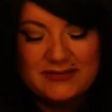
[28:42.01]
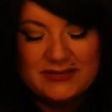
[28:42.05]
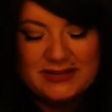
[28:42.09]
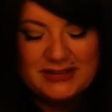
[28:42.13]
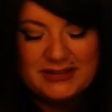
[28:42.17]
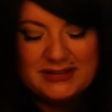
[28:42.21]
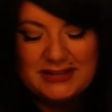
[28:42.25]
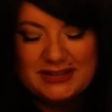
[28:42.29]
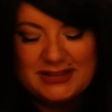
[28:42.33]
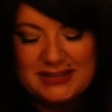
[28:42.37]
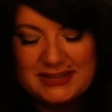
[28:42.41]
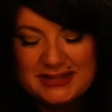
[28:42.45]

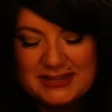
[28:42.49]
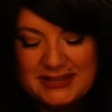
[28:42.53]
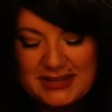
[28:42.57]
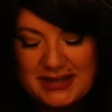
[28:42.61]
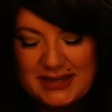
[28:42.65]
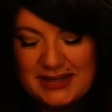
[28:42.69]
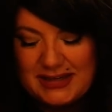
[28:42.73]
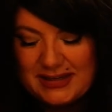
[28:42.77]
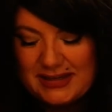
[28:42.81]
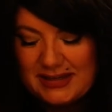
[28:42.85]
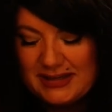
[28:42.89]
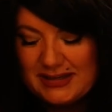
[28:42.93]
really
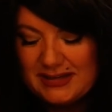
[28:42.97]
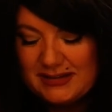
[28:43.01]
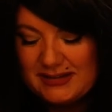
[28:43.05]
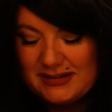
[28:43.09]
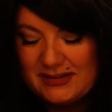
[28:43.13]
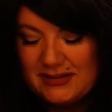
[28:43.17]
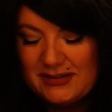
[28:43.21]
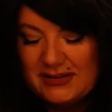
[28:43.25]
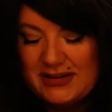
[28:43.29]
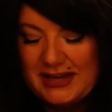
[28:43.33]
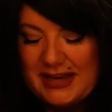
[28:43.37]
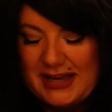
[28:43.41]
excited.
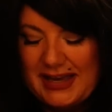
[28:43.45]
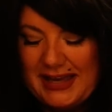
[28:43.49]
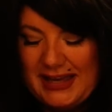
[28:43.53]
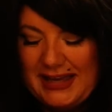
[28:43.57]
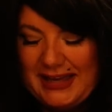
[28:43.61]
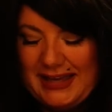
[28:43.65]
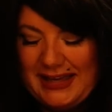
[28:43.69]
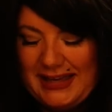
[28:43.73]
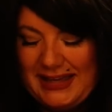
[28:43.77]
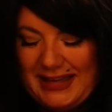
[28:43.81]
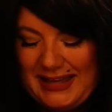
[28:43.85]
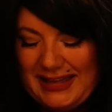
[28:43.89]

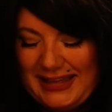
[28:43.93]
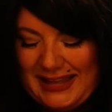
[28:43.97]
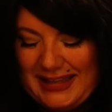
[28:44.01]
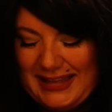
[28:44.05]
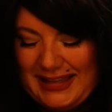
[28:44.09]
Okay.